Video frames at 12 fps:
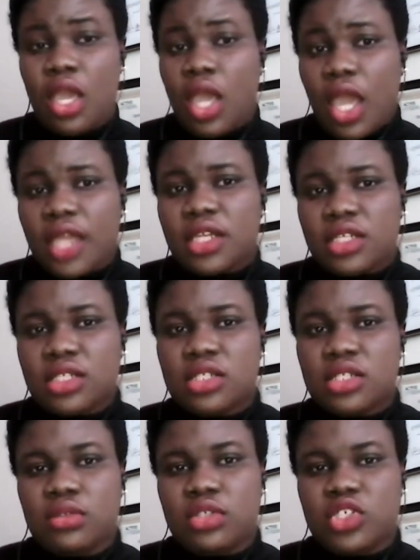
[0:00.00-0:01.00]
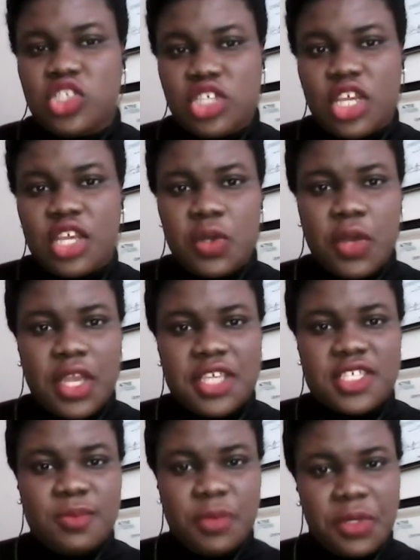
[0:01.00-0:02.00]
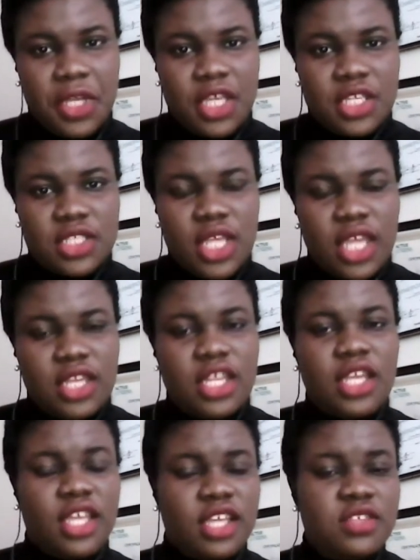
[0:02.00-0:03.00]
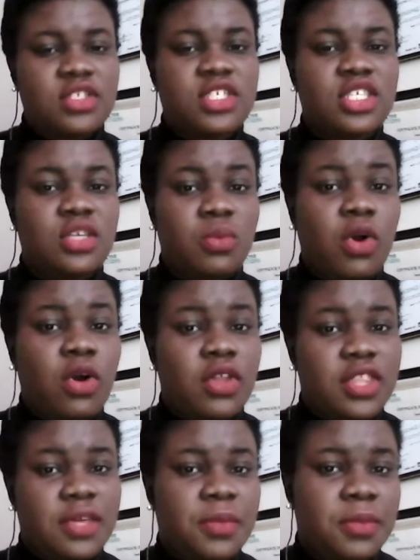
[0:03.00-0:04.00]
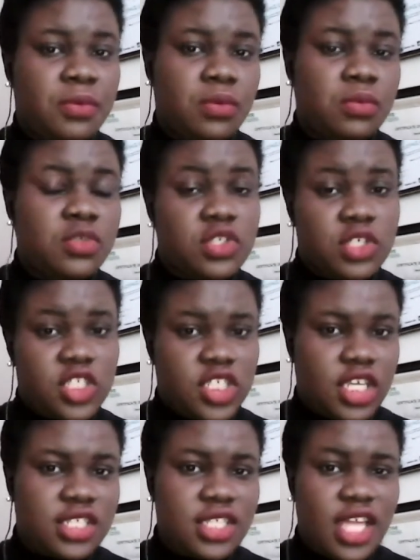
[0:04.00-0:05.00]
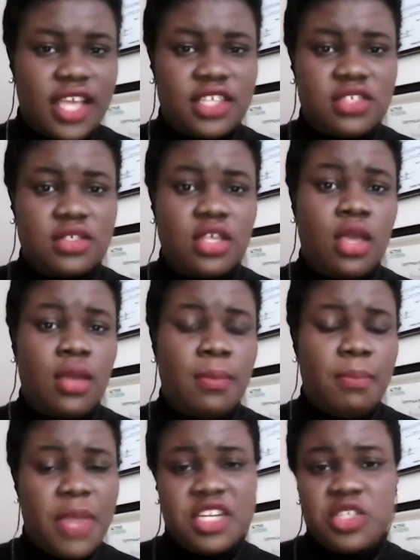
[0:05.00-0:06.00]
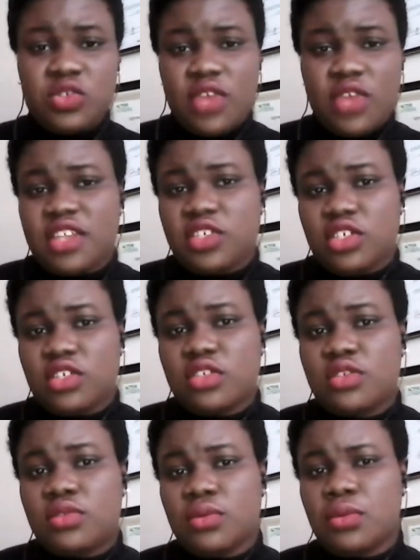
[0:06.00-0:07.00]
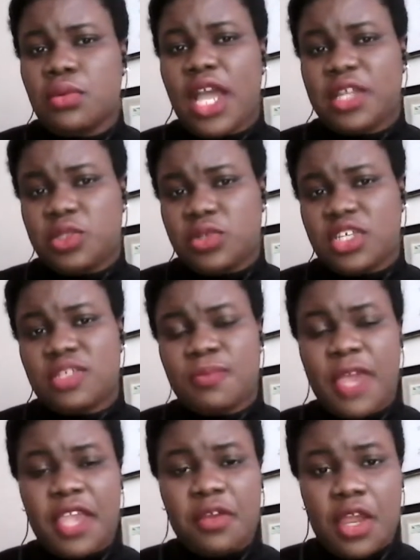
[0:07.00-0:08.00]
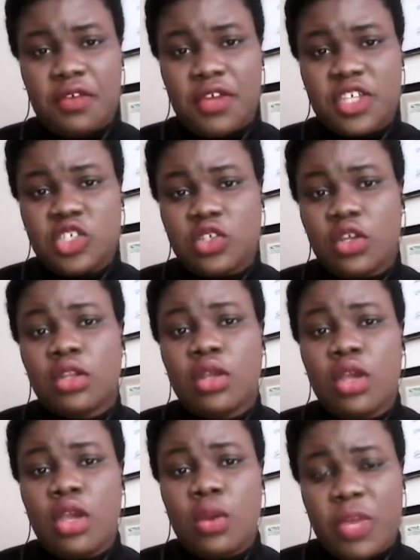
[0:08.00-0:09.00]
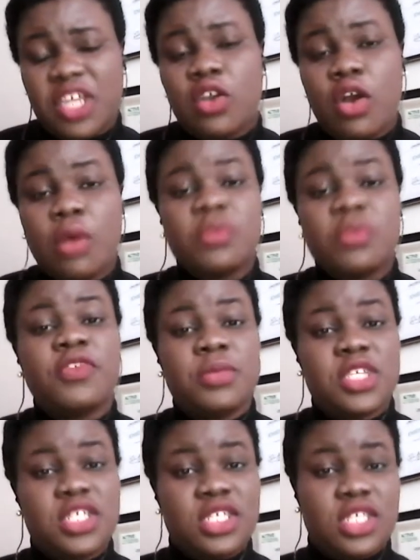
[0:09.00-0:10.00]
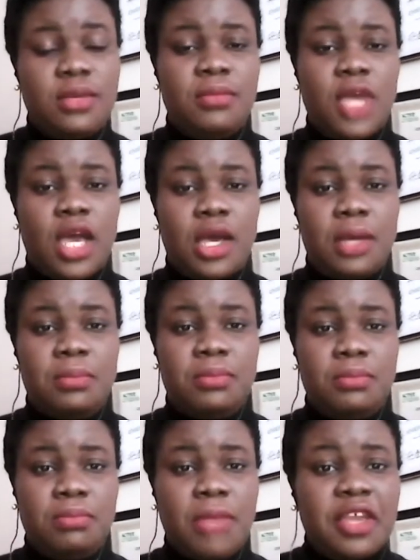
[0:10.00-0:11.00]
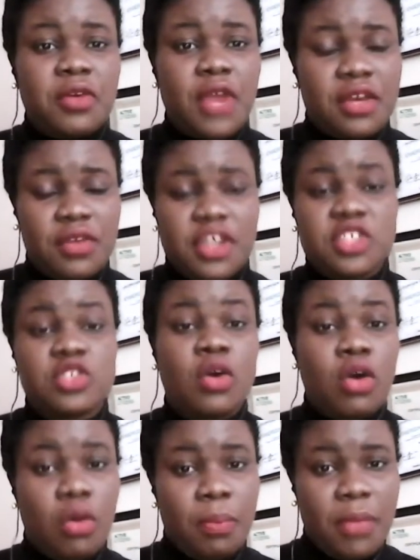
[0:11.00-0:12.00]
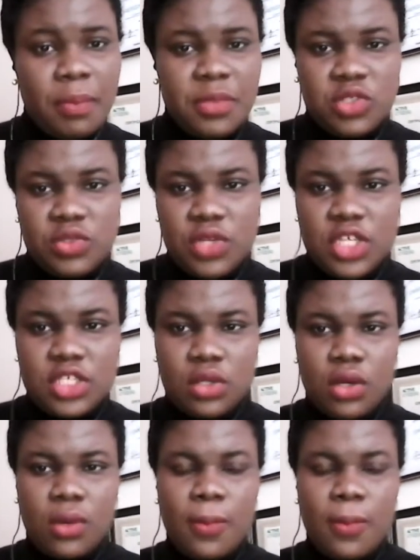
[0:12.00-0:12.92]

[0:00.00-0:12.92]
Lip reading: and share your experience and then get to see what other people will suggest as better strategies to address microaggression when it comes from the same microaggressor or perpetrator.